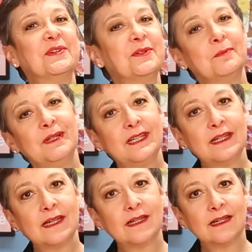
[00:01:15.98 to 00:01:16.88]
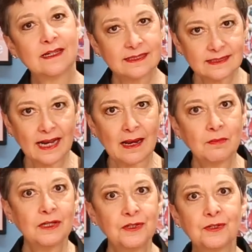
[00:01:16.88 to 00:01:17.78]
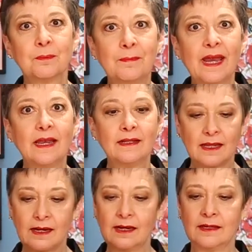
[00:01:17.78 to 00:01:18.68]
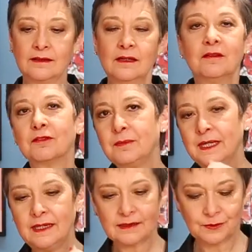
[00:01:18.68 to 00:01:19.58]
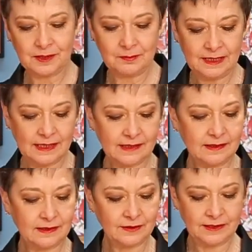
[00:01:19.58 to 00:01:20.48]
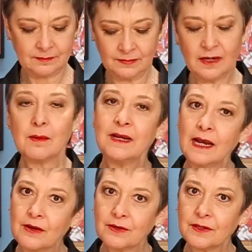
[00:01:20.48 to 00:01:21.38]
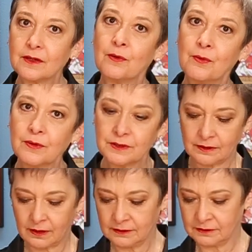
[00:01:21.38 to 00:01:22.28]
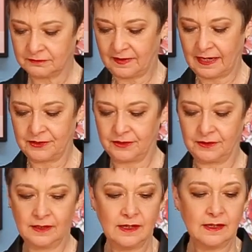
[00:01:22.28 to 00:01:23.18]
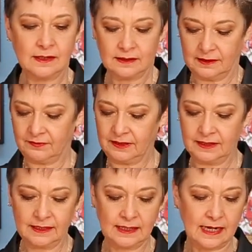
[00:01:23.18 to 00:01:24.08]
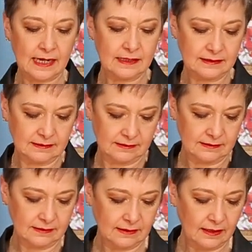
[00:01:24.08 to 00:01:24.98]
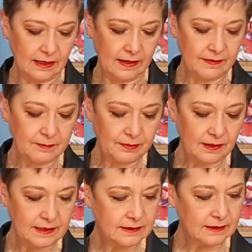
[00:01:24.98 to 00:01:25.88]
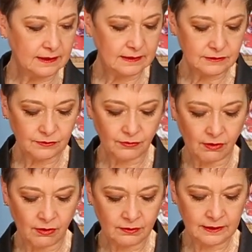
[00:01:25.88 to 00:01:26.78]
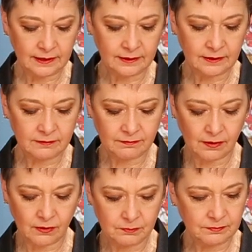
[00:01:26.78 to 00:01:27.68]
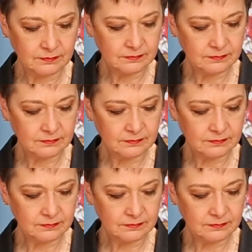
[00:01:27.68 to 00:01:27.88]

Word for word: To begin, establish your main line. For me, it's going to be the anthurium, coming out in a horizontal fashion, giving it a cut, and then placing it strongly into the foam,